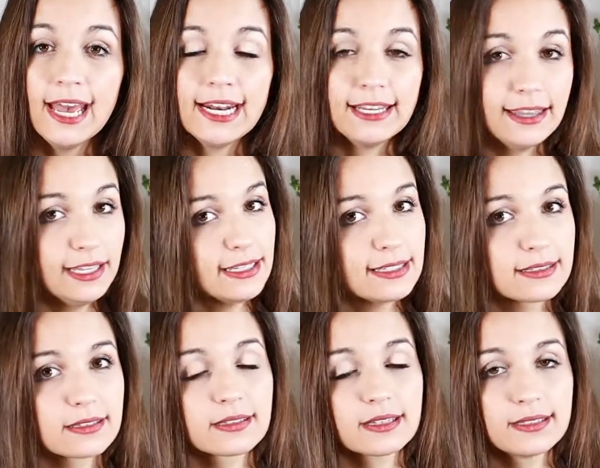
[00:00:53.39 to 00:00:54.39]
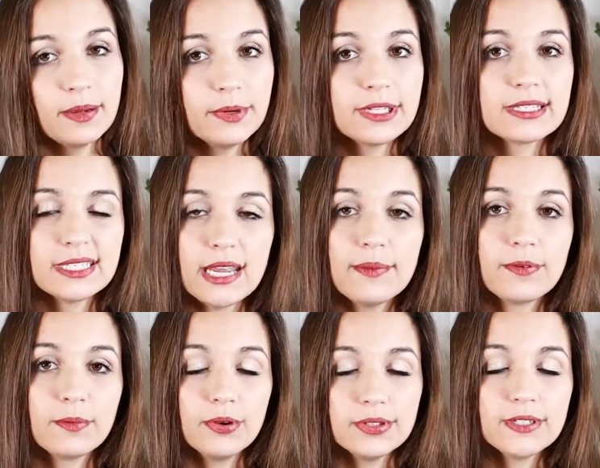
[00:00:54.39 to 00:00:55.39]
and I think it's somewhat the same
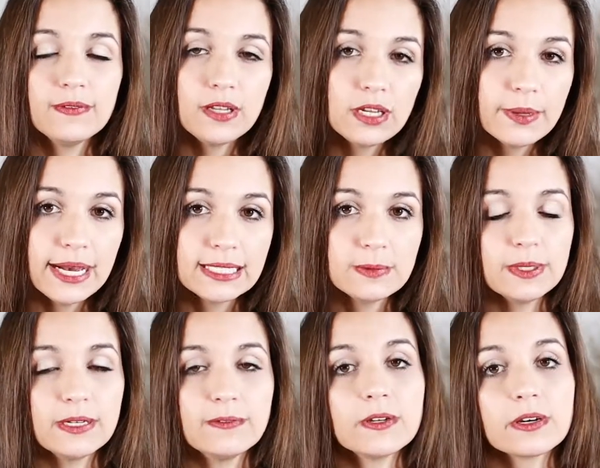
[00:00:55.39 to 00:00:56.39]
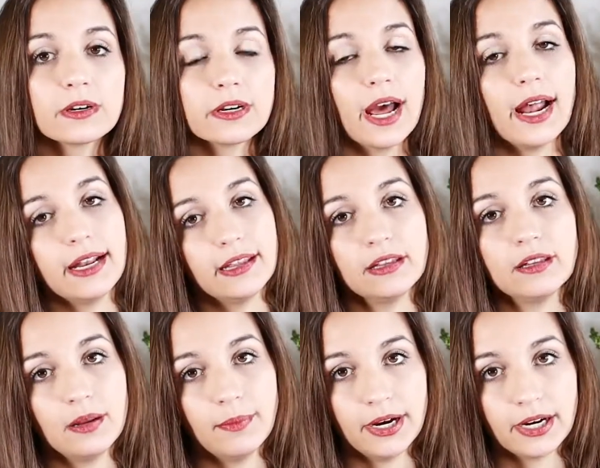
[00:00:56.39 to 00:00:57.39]
for most of the US, but if you're not in
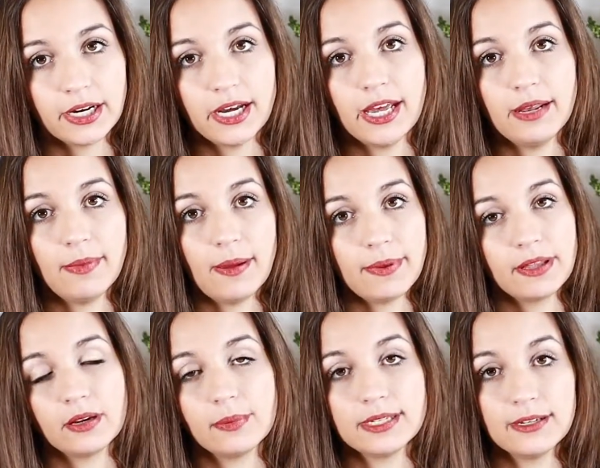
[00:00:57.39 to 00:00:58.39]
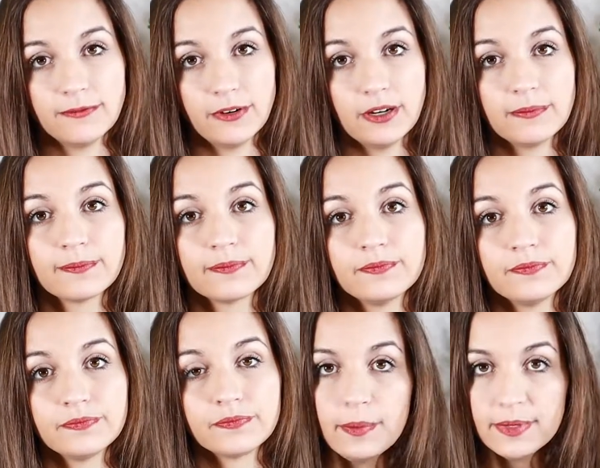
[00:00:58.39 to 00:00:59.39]
America, it might be a little bit different.
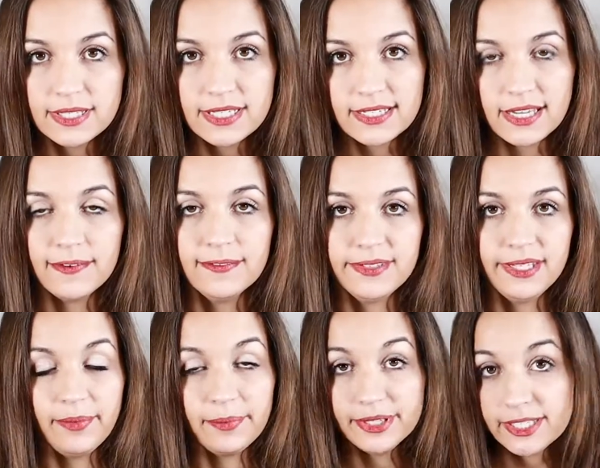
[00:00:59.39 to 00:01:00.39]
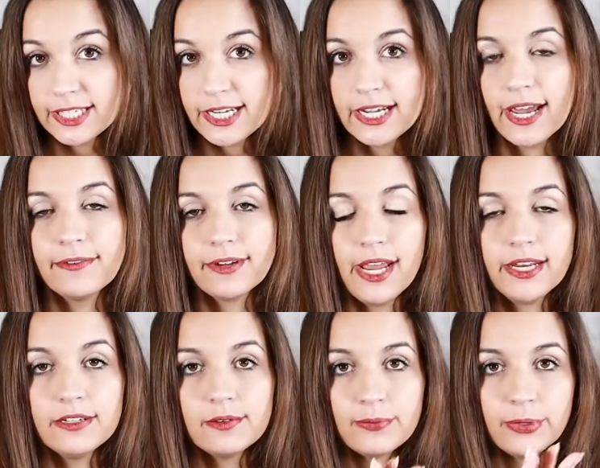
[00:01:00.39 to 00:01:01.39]
For purposes of simplicity, I've
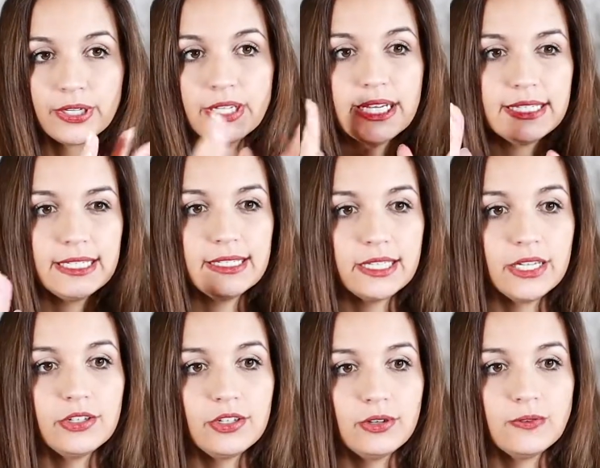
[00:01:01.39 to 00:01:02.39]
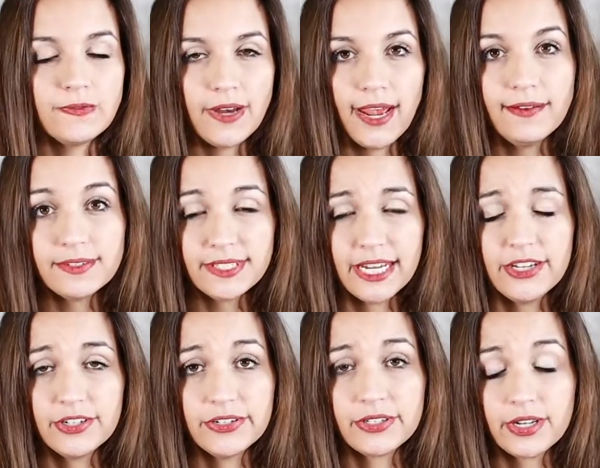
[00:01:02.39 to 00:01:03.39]
kind of organized this into 5
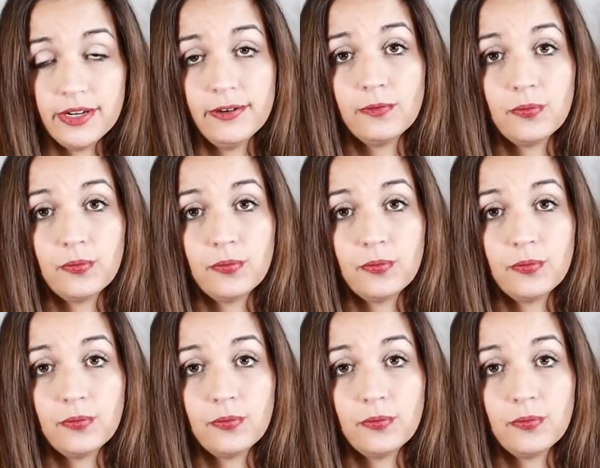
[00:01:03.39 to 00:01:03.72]
stages of